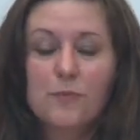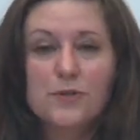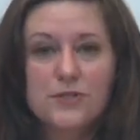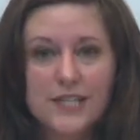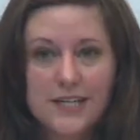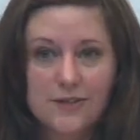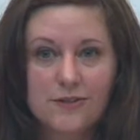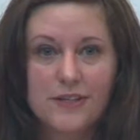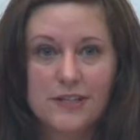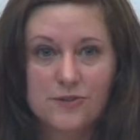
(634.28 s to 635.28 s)

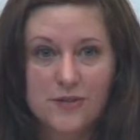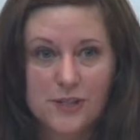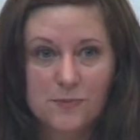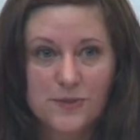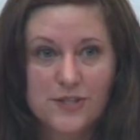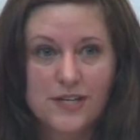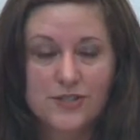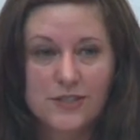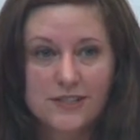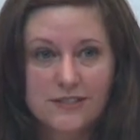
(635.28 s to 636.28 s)
particularly in
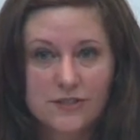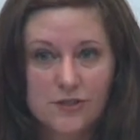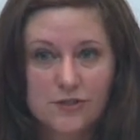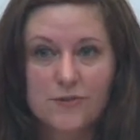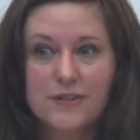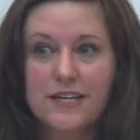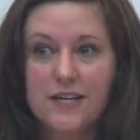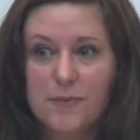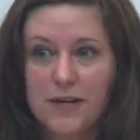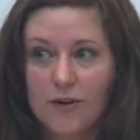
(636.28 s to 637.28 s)
transportation, this is useful.
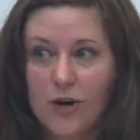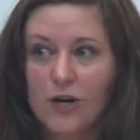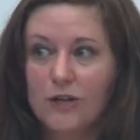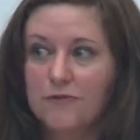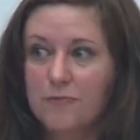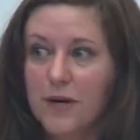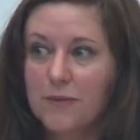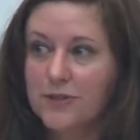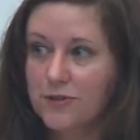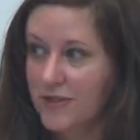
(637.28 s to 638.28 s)
Think about all of
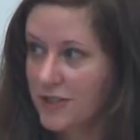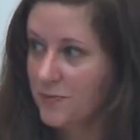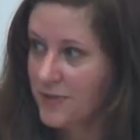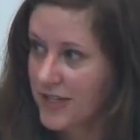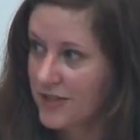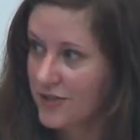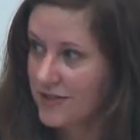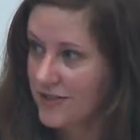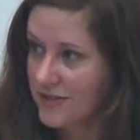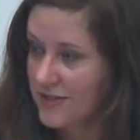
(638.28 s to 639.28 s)
public
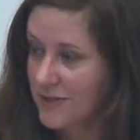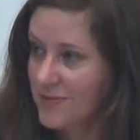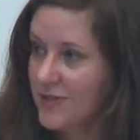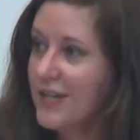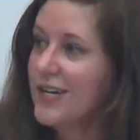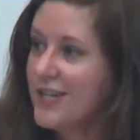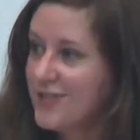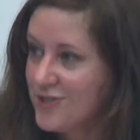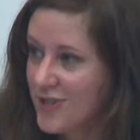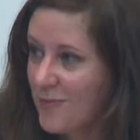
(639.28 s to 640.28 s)
transportation systems,
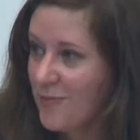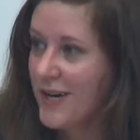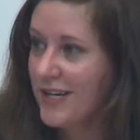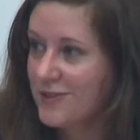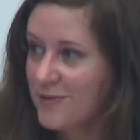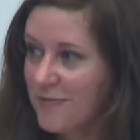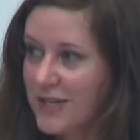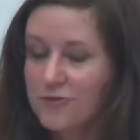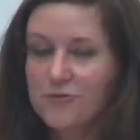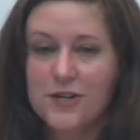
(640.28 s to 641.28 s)
subways,
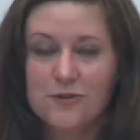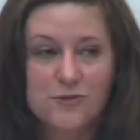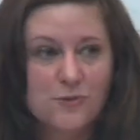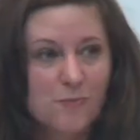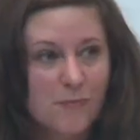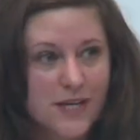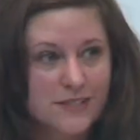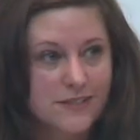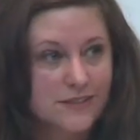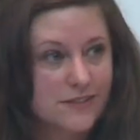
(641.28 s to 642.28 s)
metros,
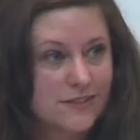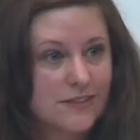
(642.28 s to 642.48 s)
buses.